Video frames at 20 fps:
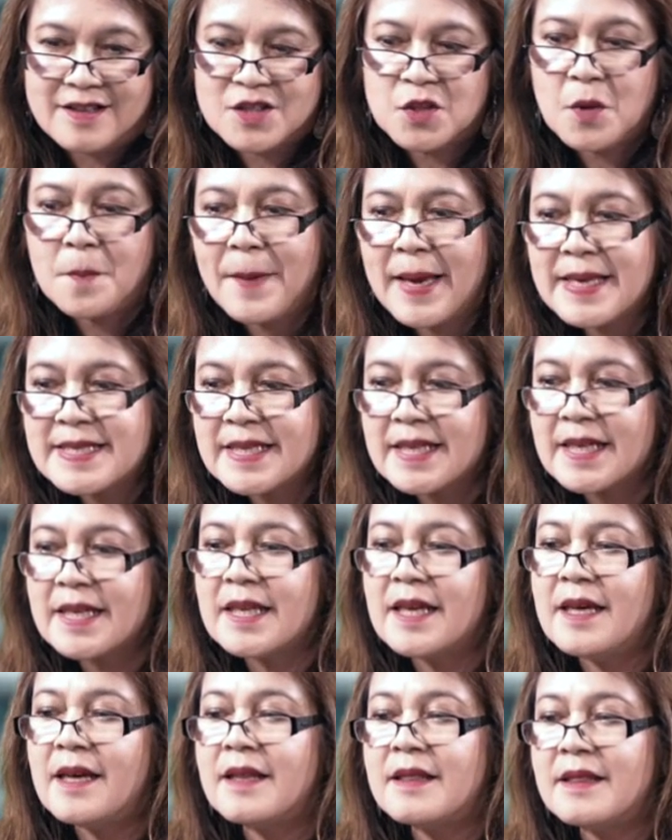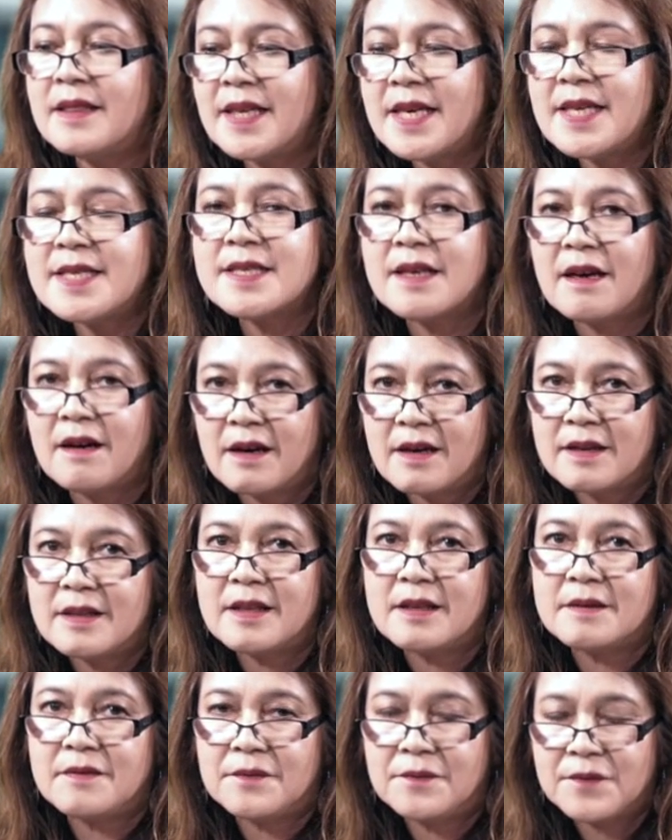So basically, these are
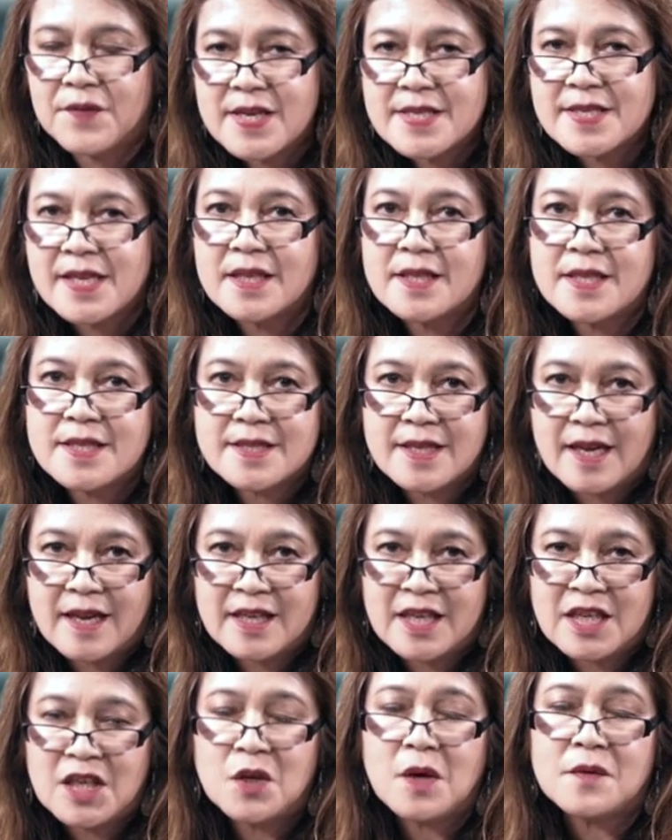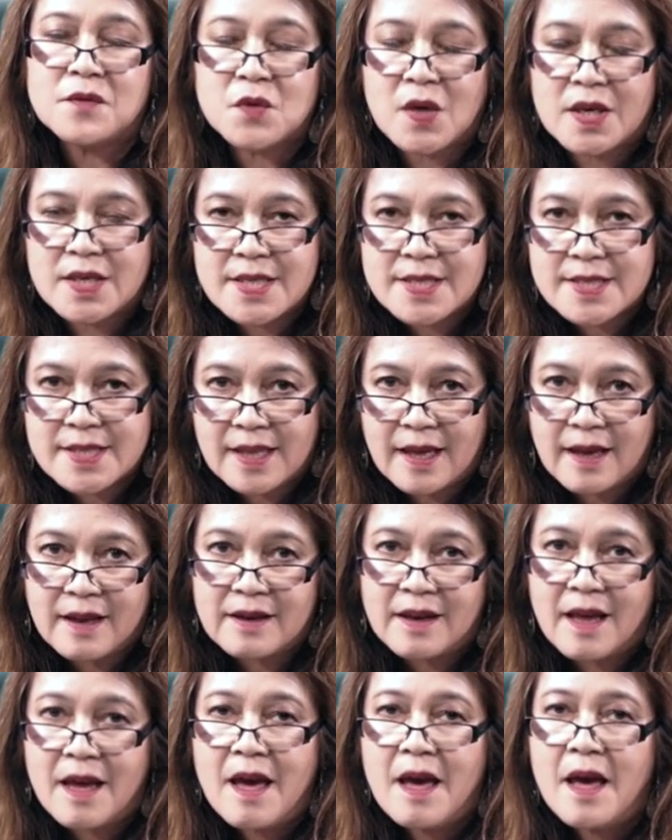the first understanding you have to
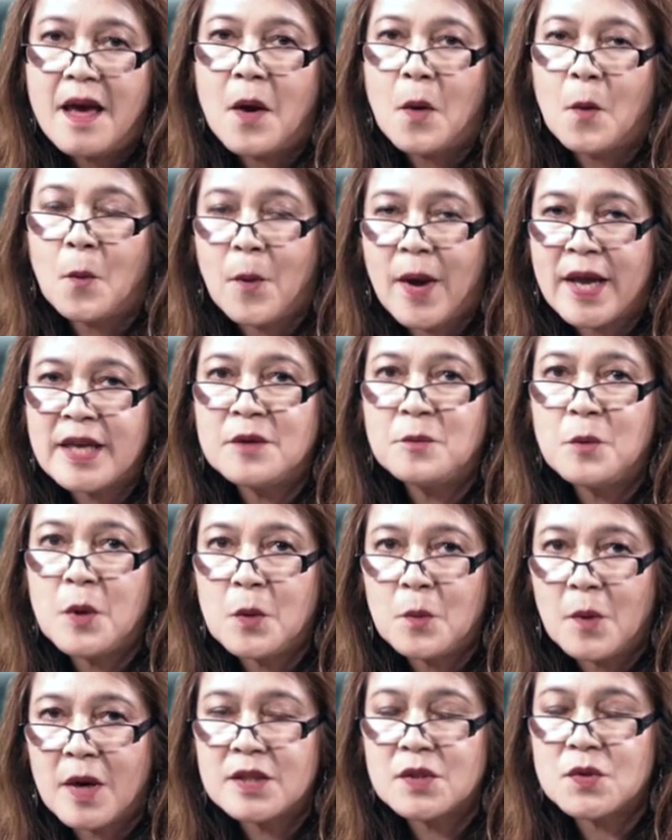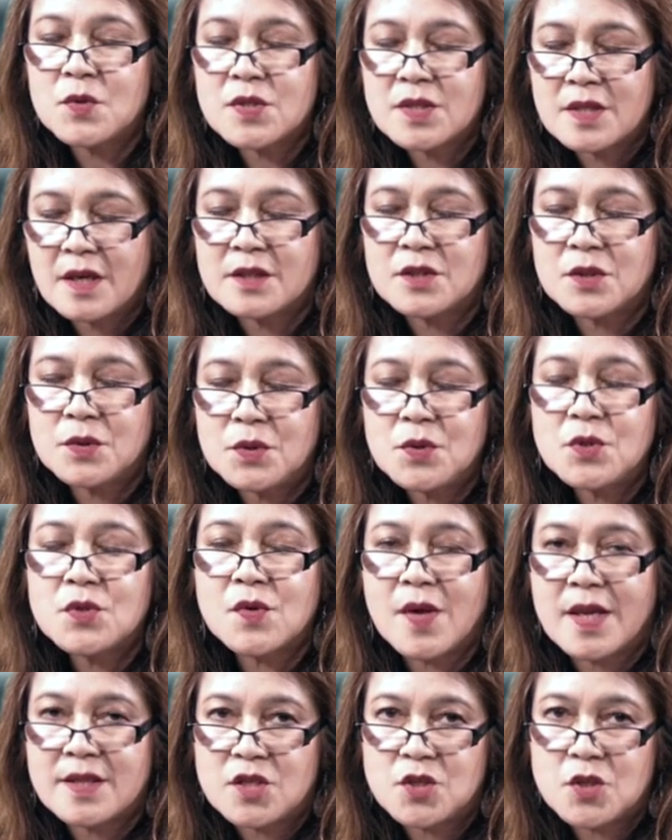understand when we want to start to do
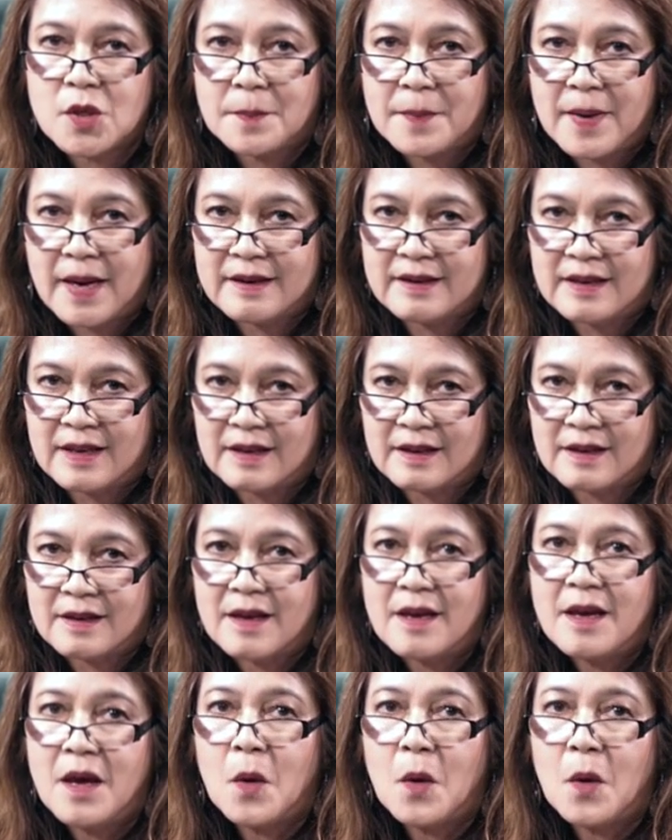strategic branding.